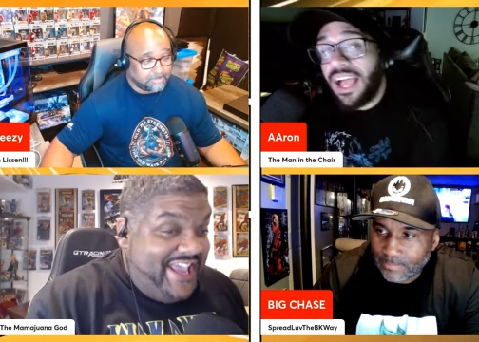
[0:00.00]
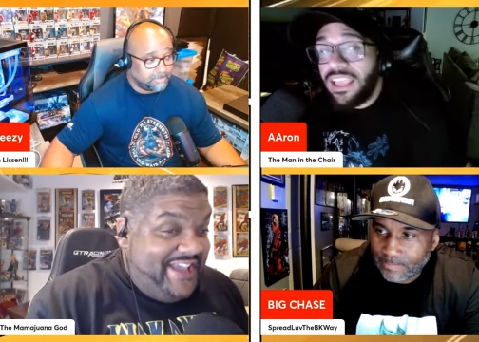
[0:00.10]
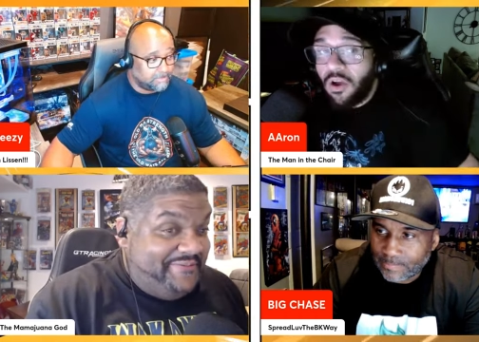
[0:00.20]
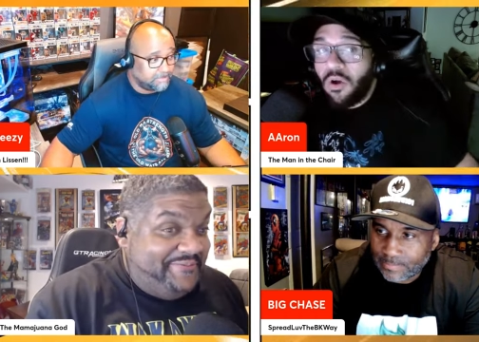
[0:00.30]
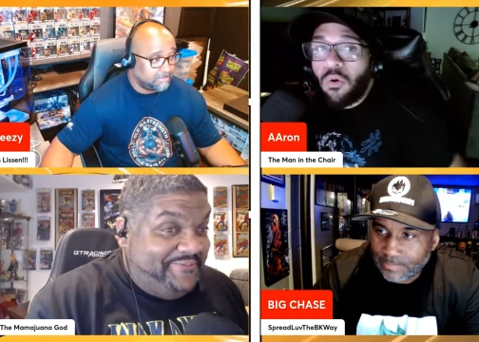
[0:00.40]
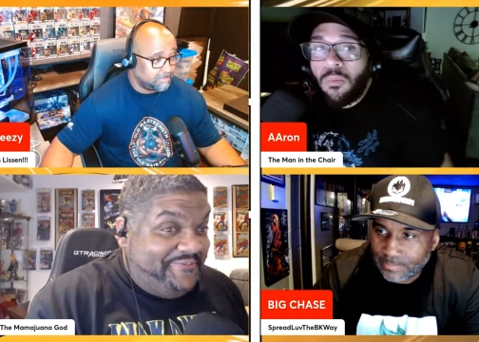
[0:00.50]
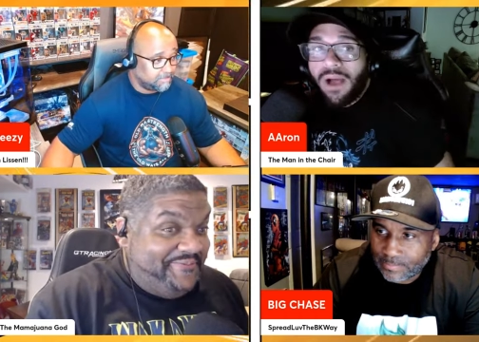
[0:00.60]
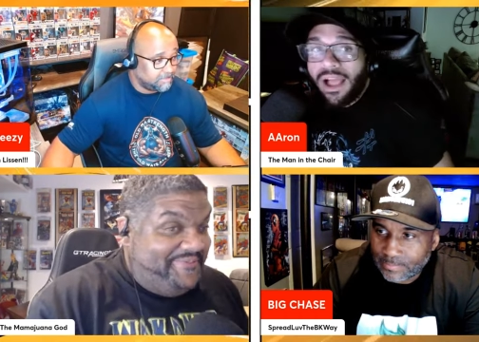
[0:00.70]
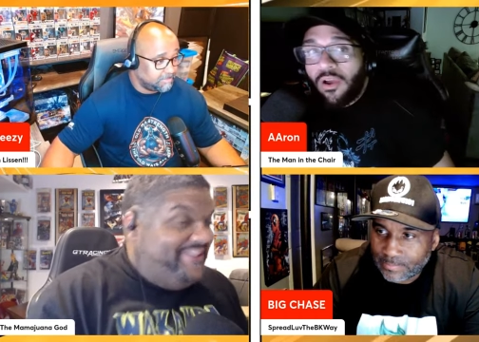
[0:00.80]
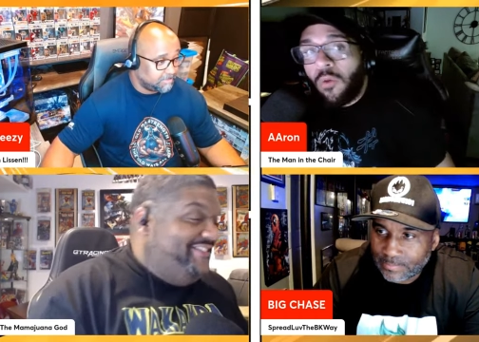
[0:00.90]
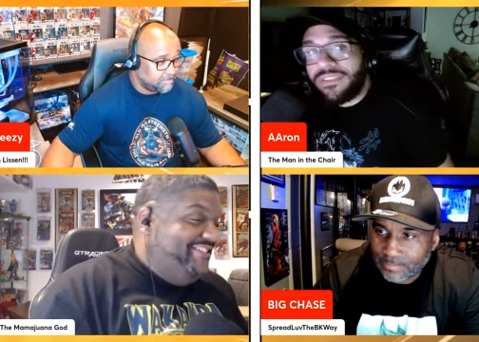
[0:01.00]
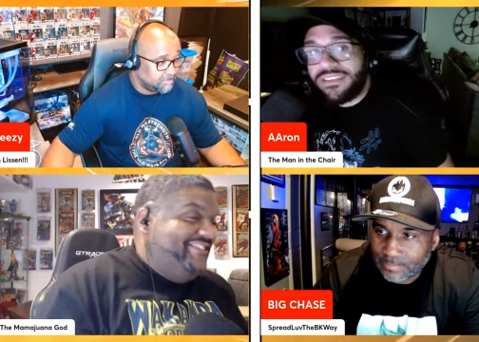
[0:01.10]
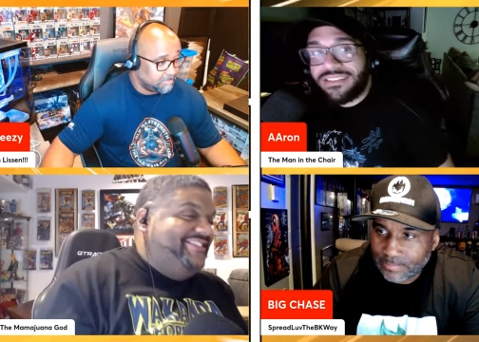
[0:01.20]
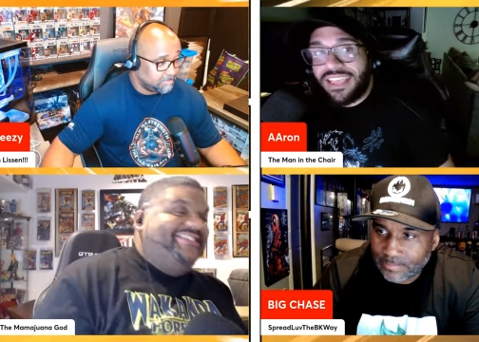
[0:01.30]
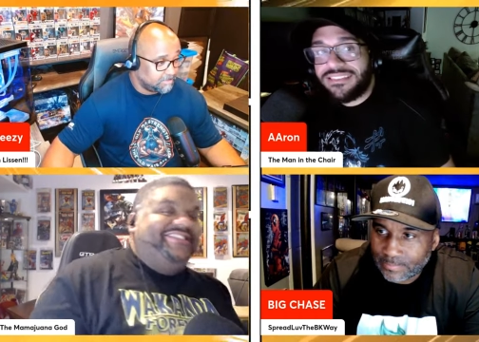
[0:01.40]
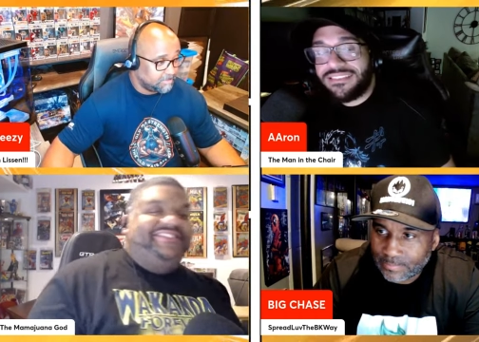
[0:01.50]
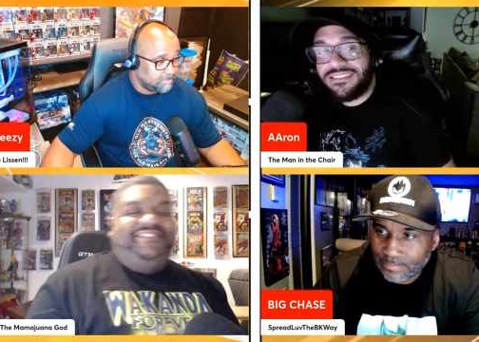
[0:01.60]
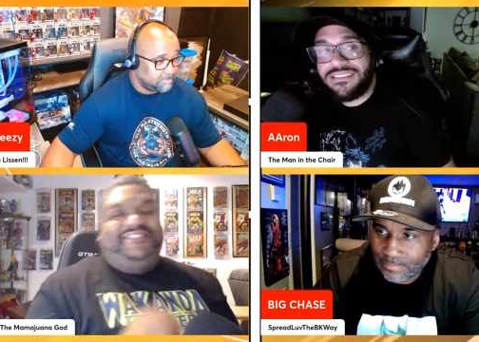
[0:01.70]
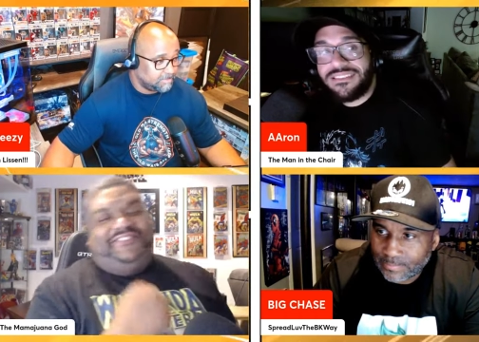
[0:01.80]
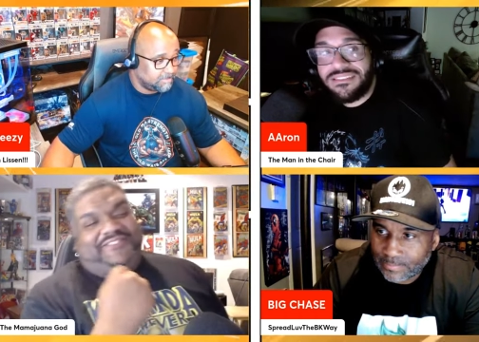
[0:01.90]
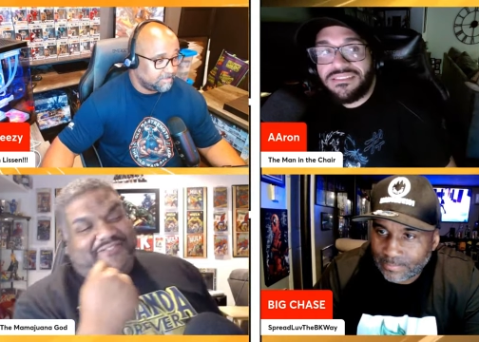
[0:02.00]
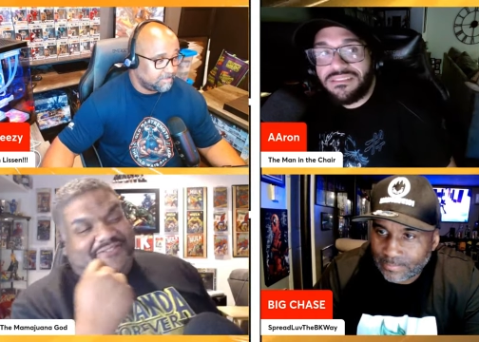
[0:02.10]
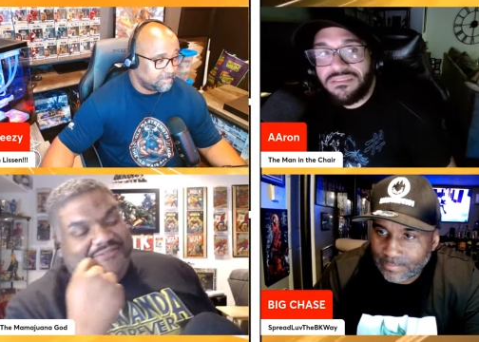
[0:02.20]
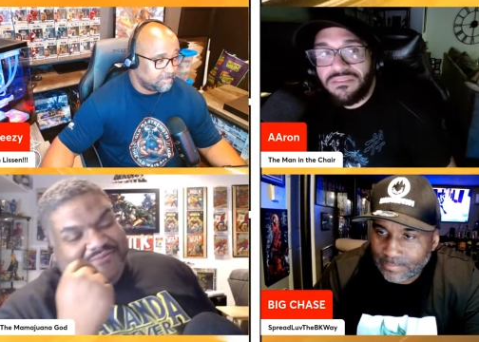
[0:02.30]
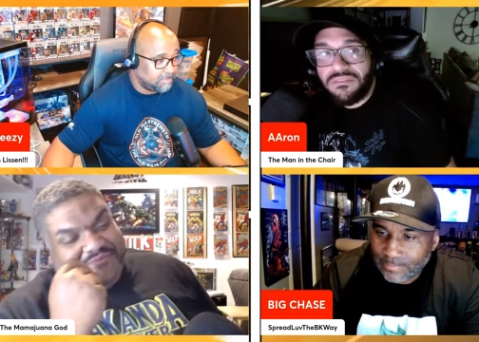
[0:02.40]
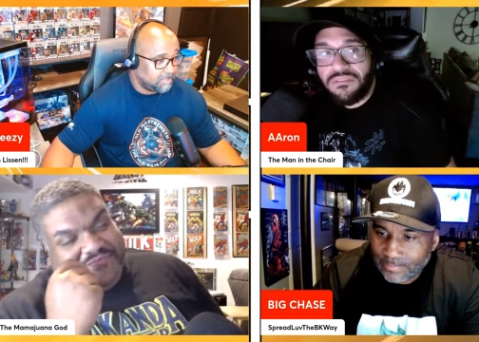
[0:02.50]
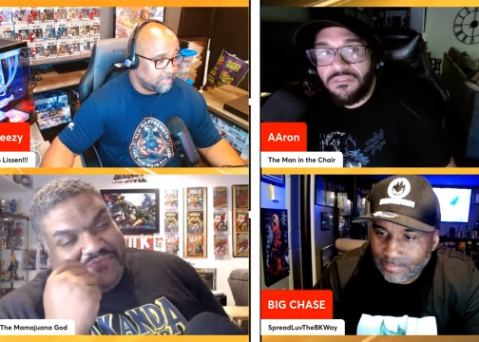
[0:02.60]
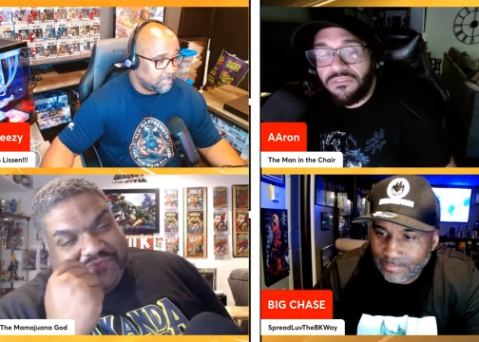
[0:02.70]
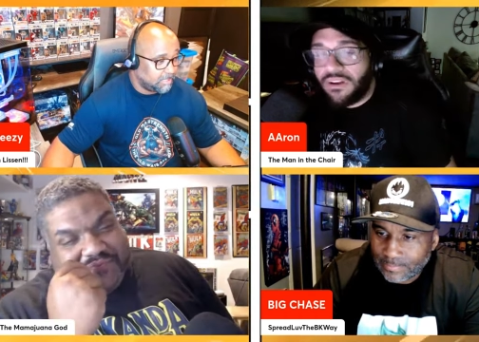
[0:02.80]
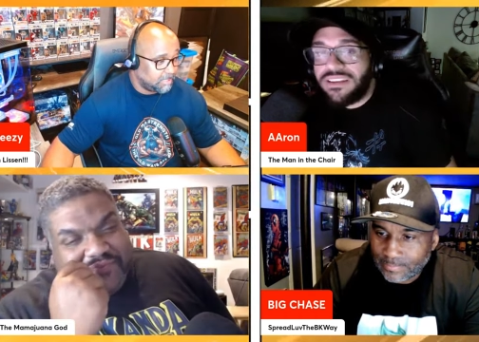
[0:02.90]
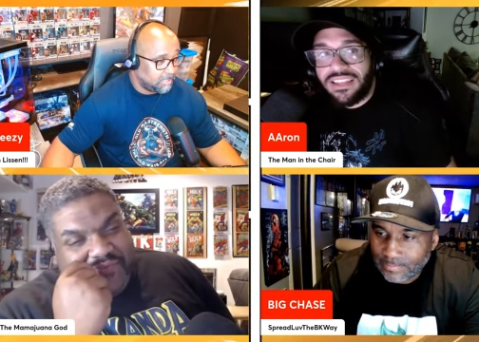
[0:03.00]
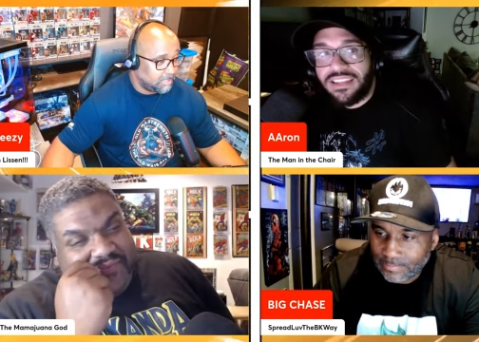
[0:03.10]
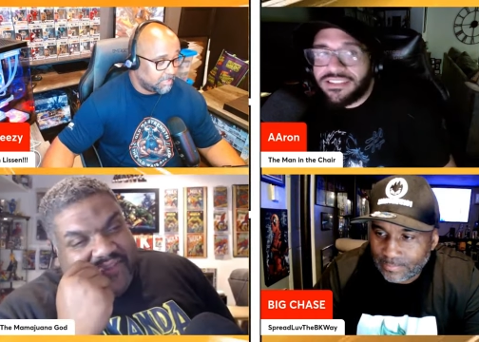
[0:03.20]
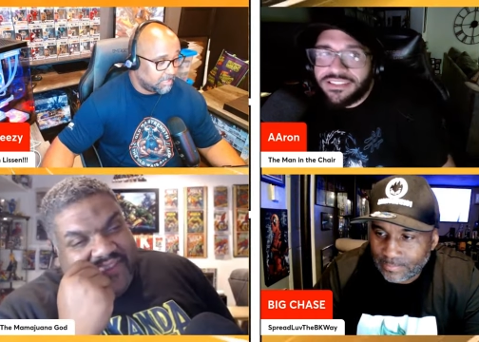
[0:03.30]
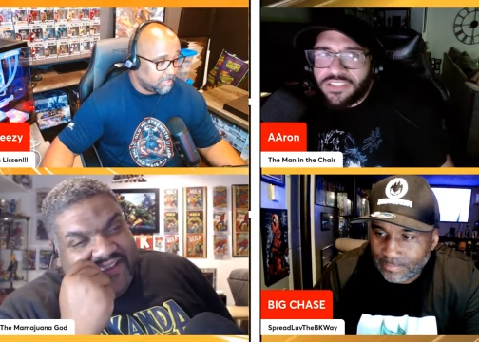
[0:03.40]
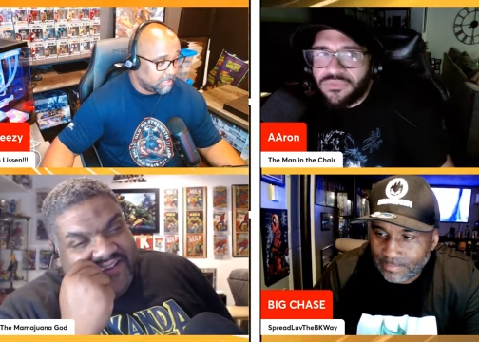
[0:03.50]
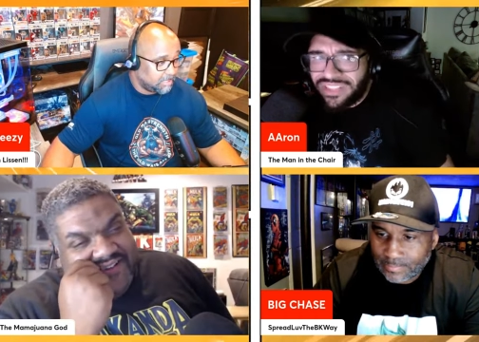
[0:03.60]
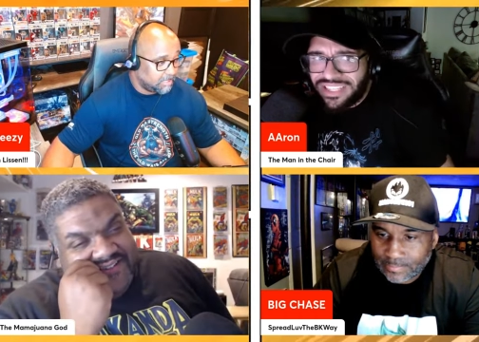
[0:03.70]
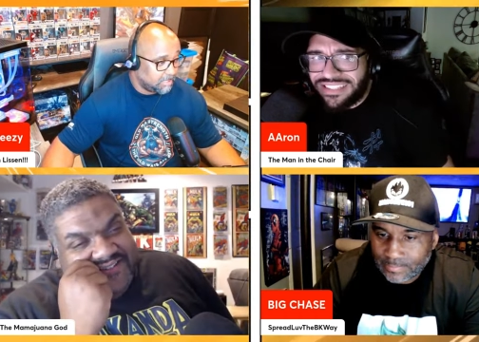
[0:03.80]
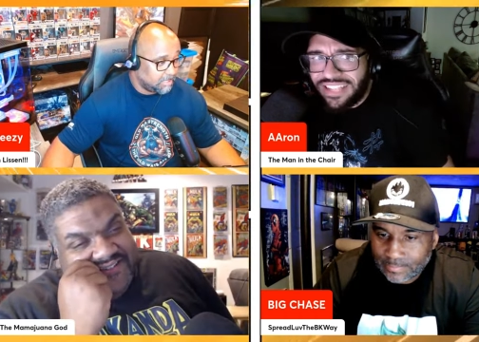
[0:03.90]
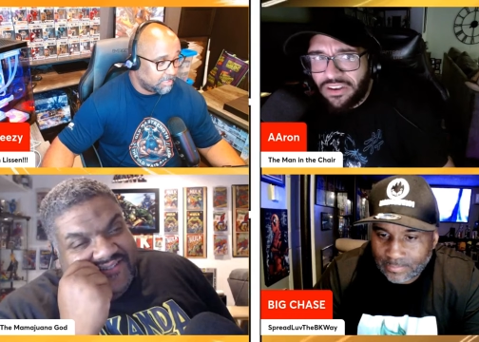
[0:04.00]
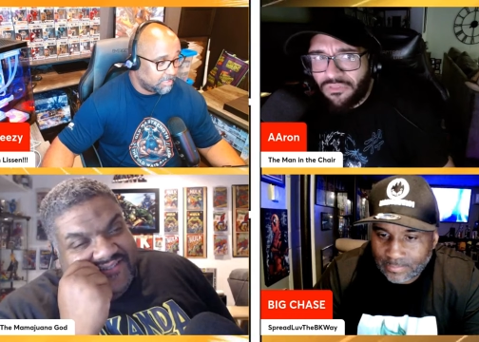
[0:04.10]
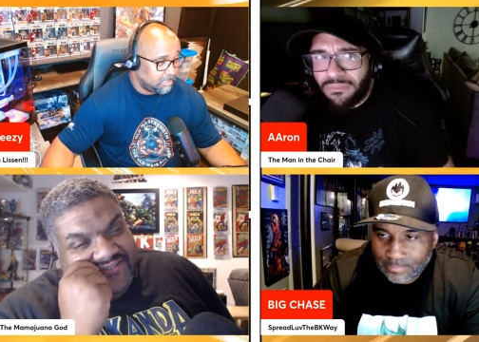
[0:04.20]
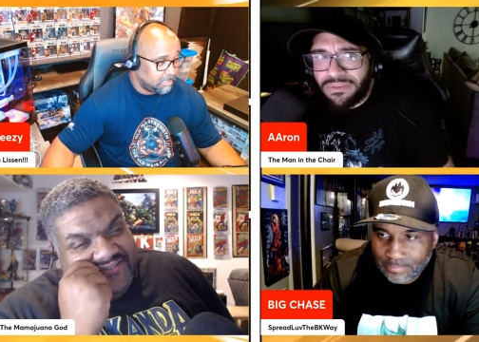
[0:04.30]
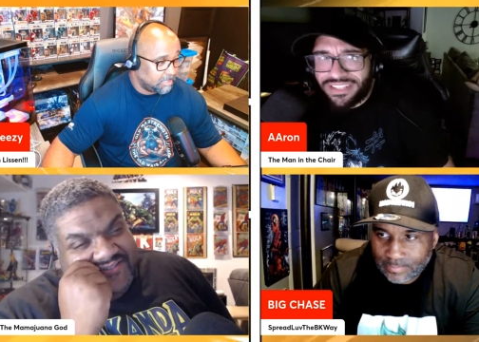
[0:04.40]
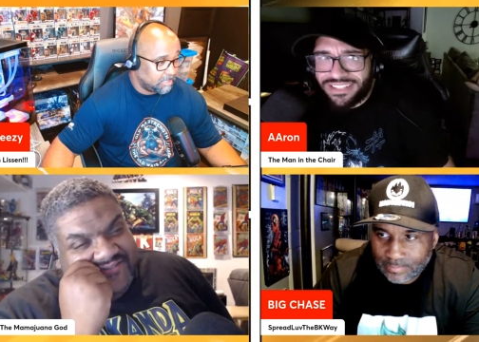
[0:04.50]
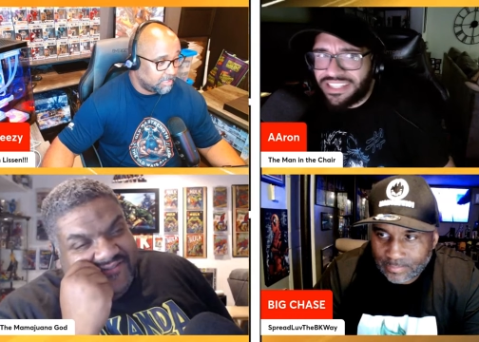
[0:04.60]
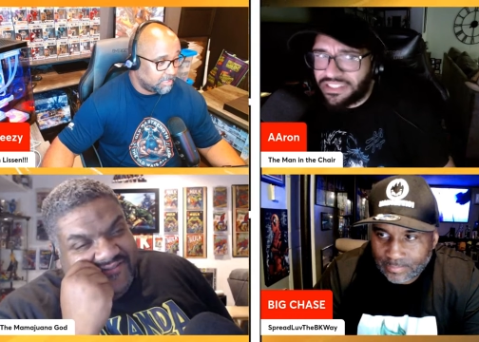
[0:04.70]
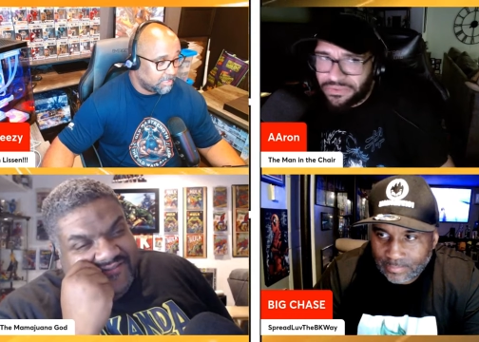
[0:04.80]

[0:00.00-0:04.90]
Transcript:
Speaker 1: I hope I hope this gets funded because it says release date November 16th.